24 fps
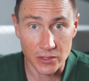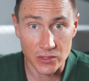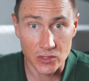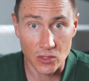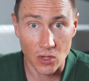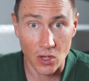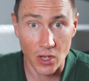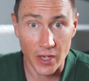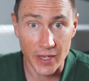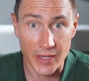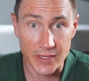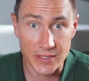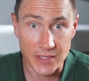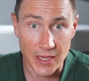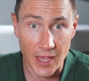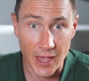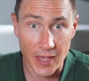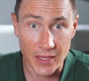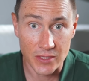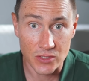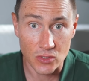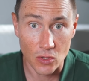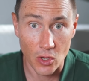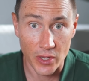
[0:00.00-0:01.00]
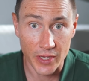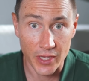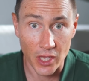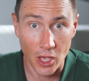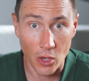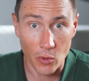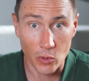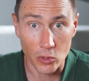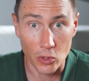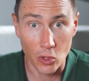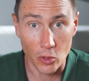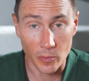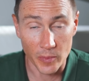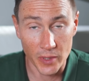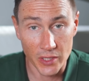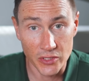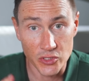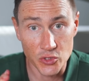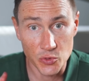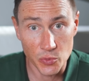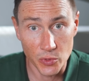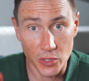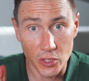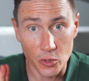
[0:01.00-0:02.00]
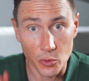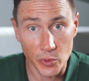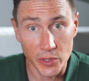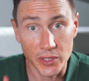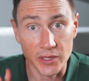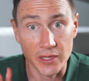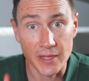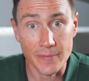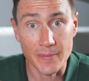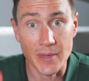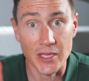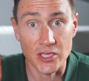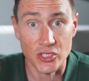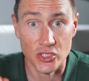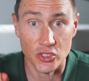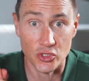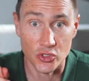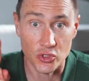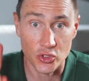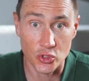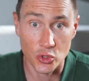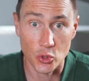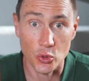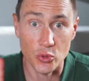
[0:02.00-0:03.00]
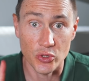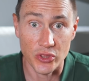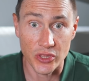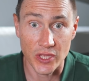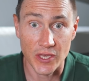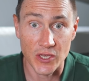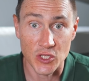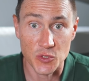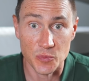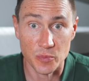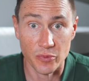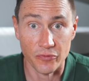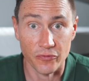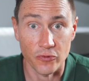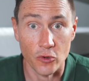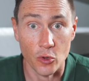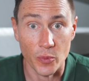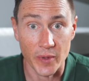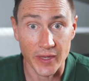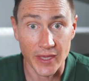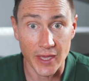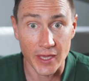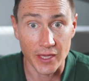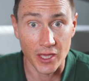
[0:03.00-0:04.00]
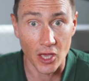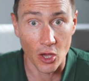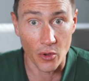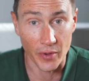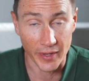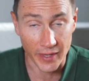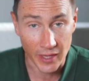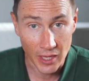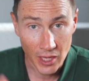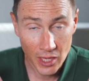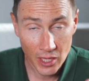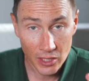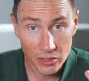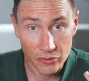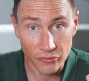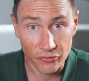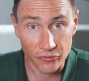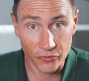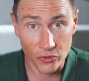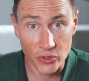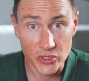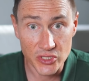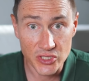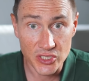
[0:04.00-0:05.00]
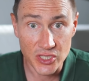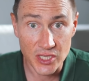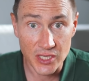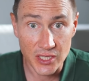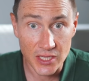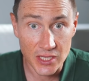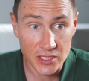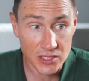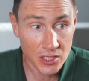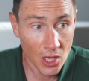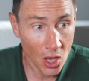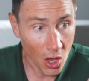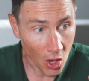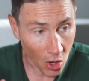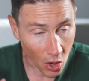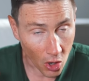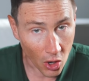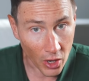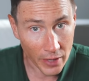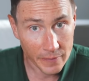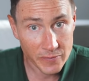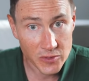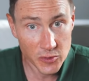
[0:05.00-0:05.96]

tyres as I go along, but I just want to quickly mention two things before we get going. The first thing is I'm